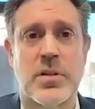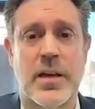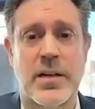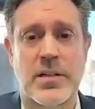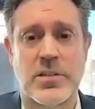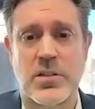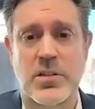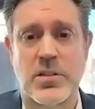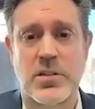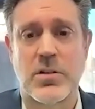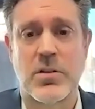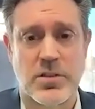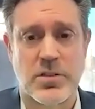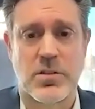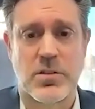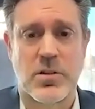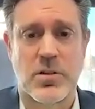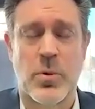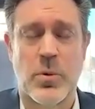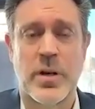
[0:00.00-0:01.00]
actually
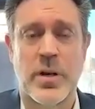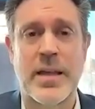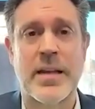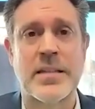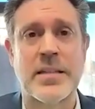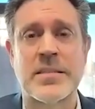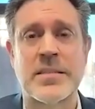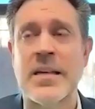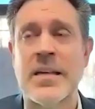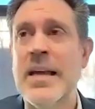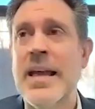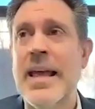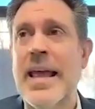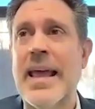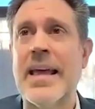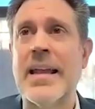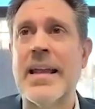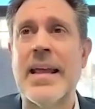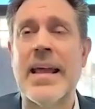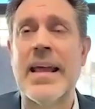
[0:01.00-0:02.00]
costing you money and it's
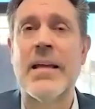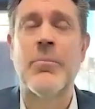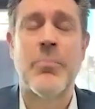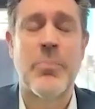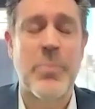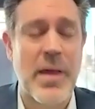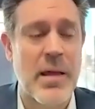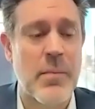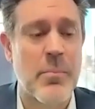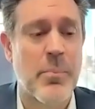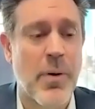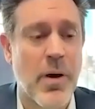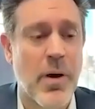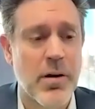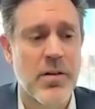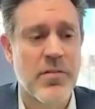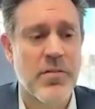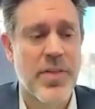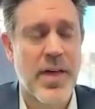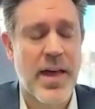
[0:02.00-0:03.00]
and and yeah. and
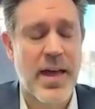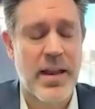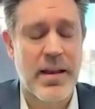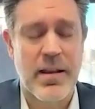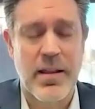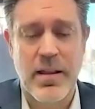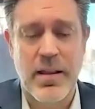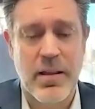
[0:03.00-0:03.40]
part of that